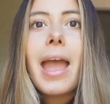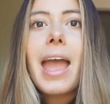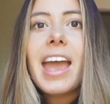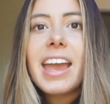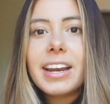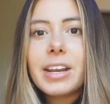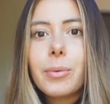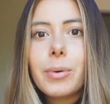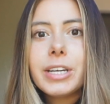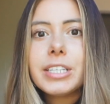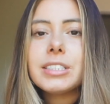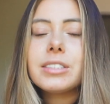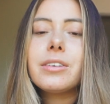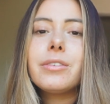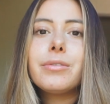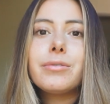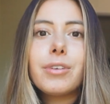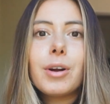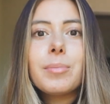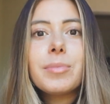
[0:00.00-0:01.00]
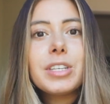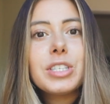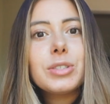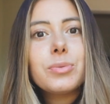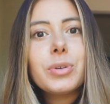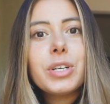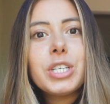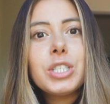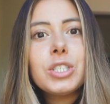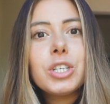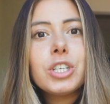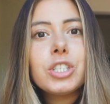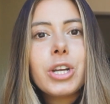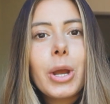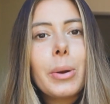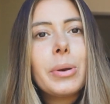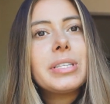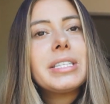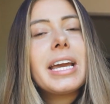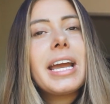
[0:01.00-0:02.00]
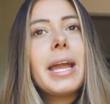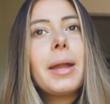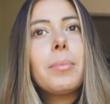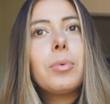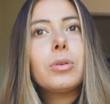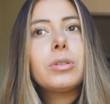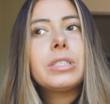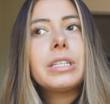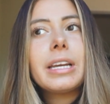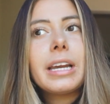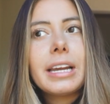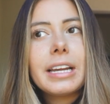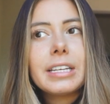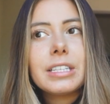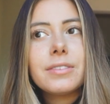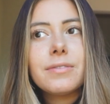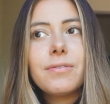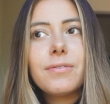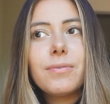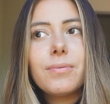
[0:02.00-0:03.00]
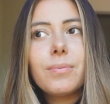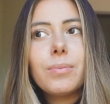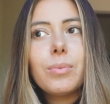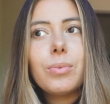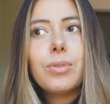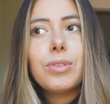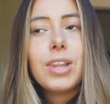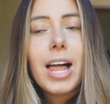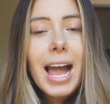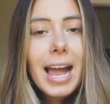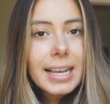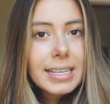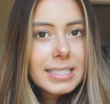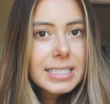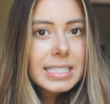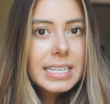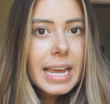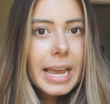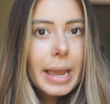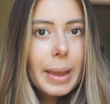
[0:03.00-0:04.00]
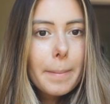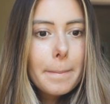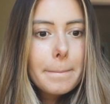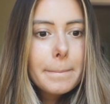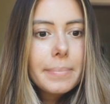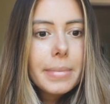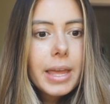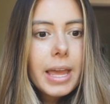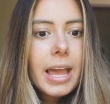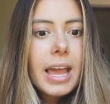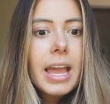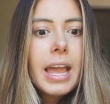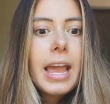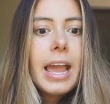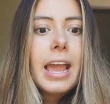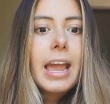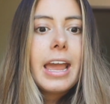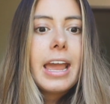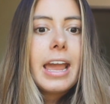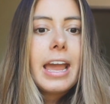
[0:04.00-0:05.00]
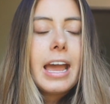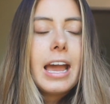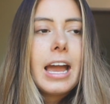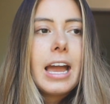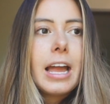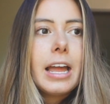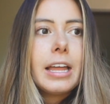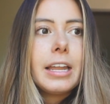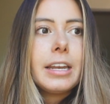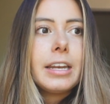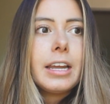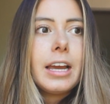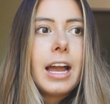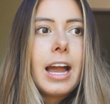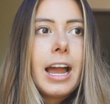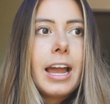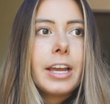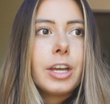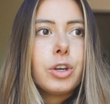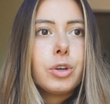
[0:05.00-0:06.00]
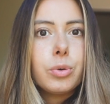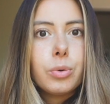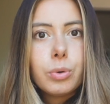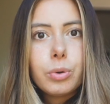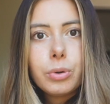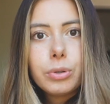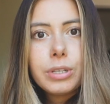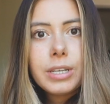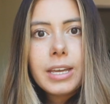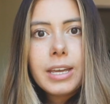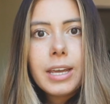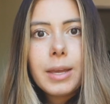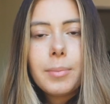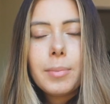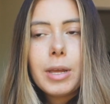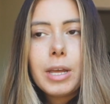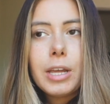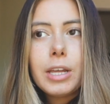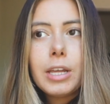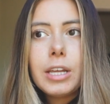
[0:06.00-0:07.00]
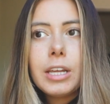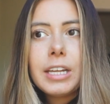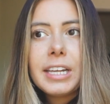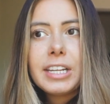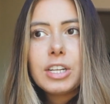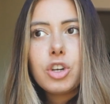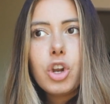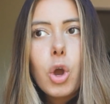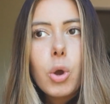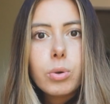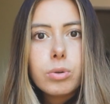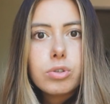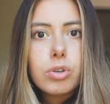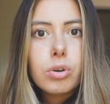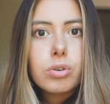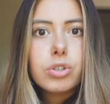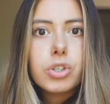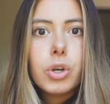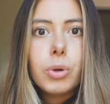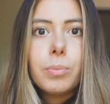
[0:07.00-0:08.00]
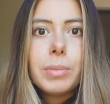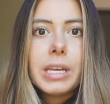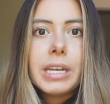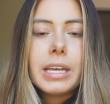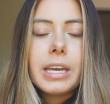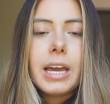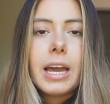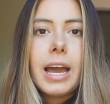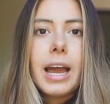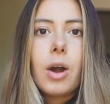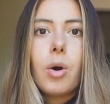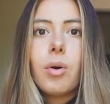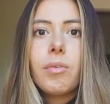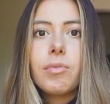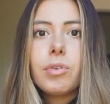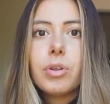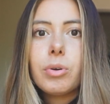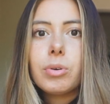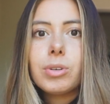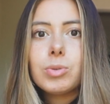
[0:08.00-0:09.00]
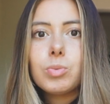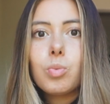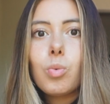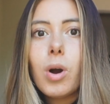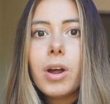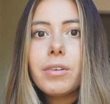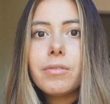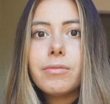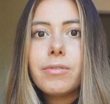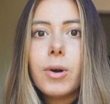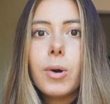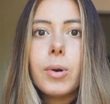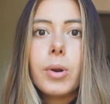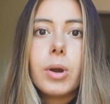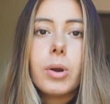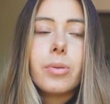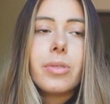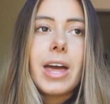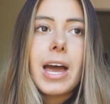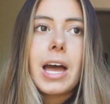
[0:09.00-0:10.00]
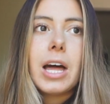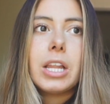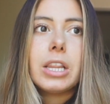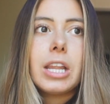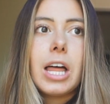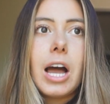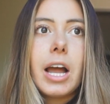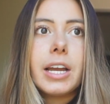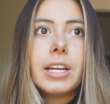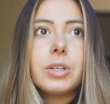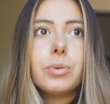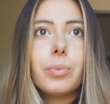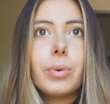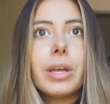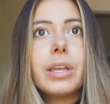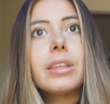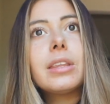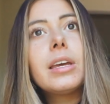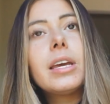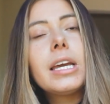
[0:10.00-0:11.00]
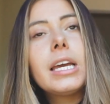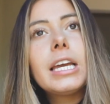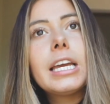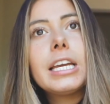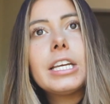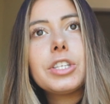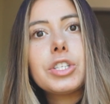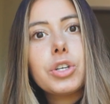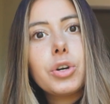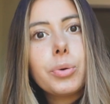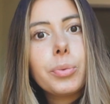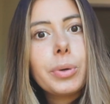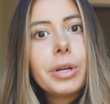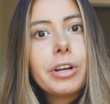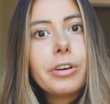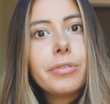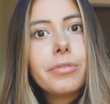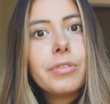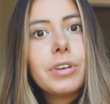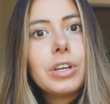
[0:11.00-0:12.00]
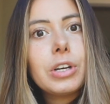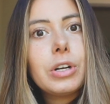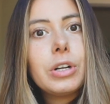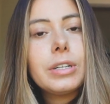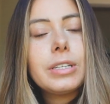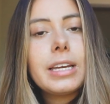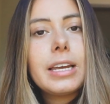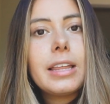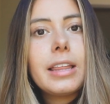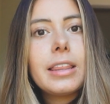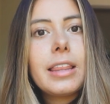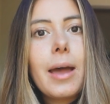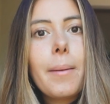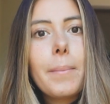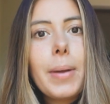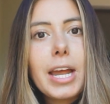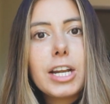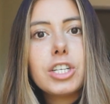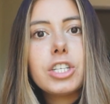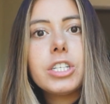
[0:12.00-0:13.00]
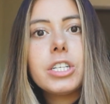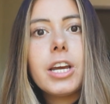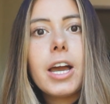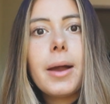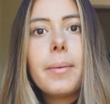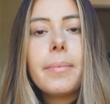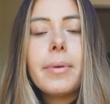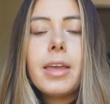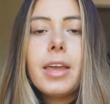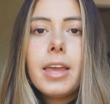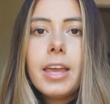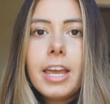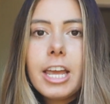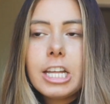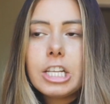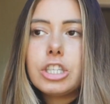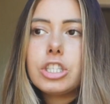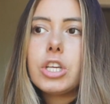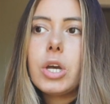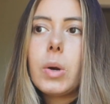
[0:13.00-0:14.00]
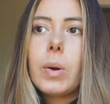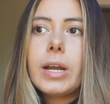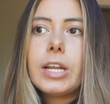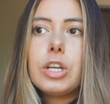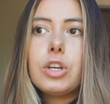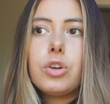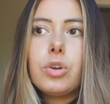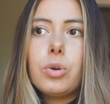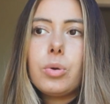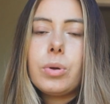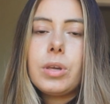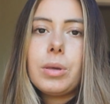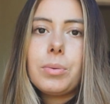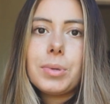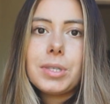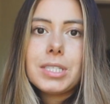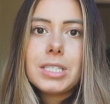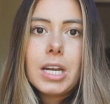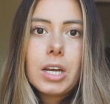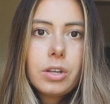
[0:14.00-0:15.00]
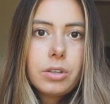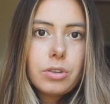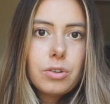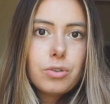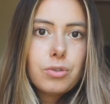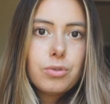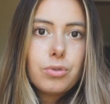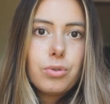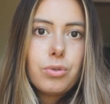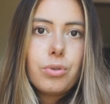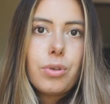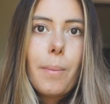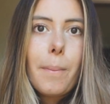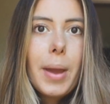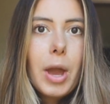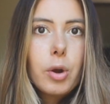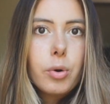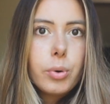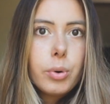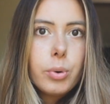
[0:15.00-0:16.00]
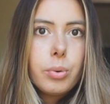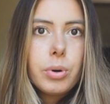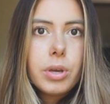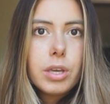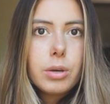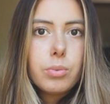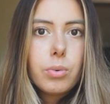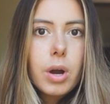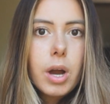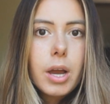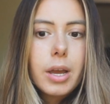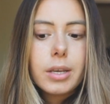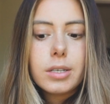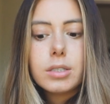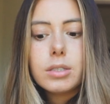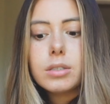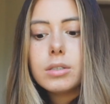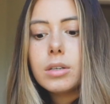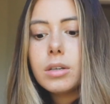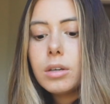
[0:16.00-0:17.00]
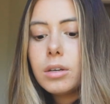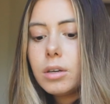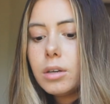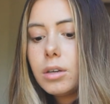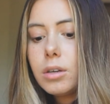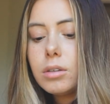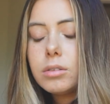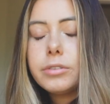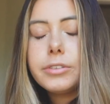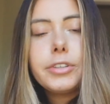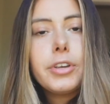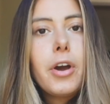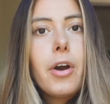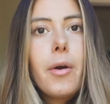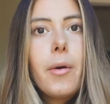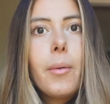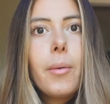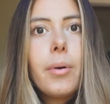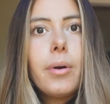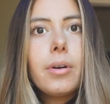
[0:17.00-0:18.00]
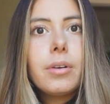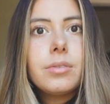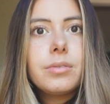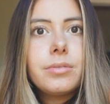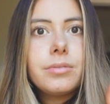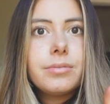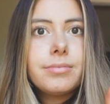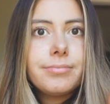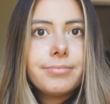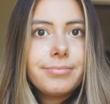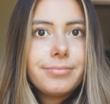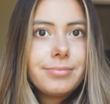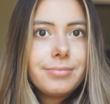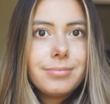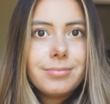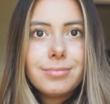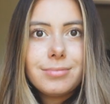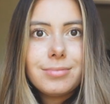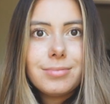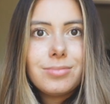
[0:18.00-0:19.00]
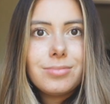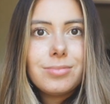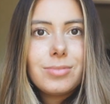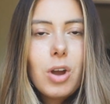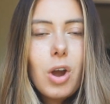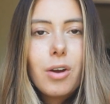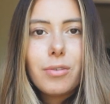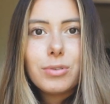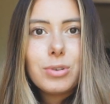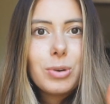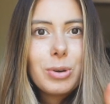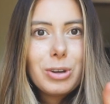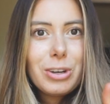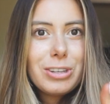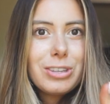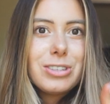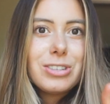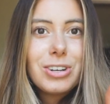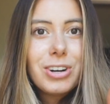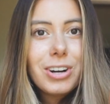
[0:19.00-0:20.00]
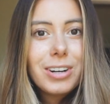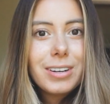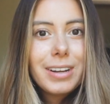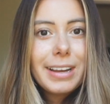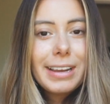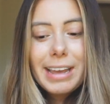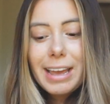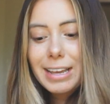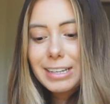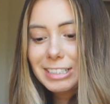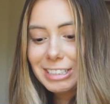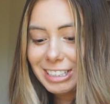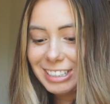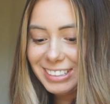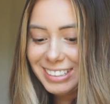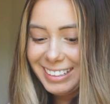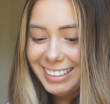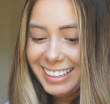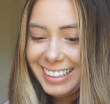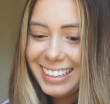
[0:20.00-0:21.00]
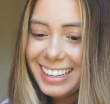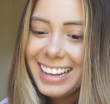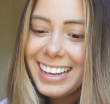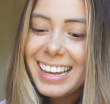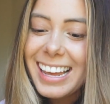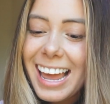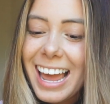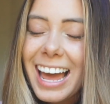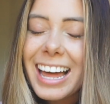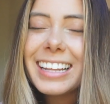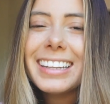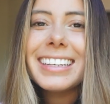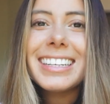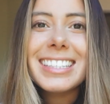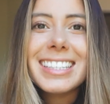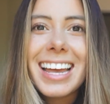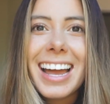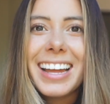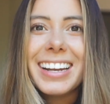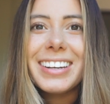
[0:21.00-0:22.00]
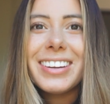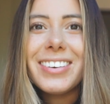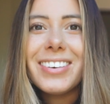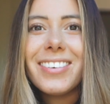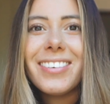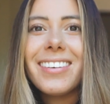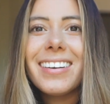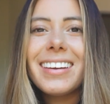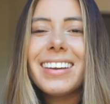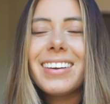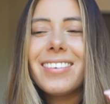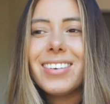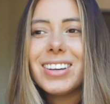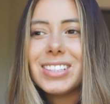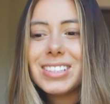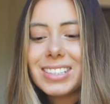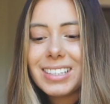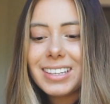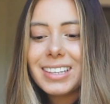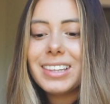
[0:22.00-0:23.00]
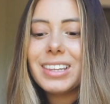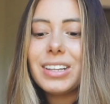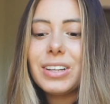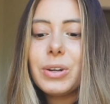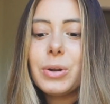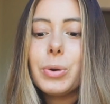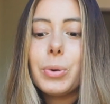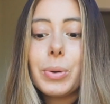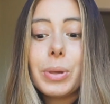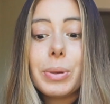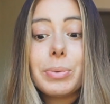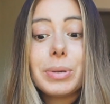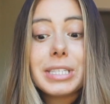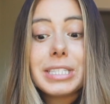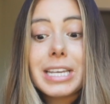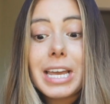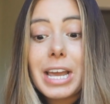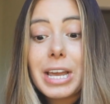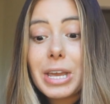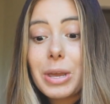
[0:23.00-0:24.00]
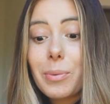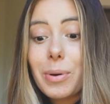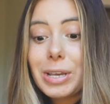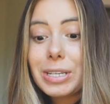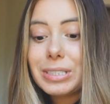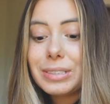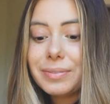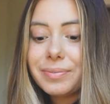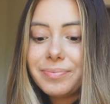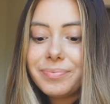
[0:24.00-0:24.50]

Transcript: Anyways, from this research, I was able to get his last name, and I Googled him. No social media. However, there was one photo that aligned with his career field that matched up. And so I knew he was telling the truth about who he was. So, off to a good start, I guess. At least I knew he was who he was saying he was.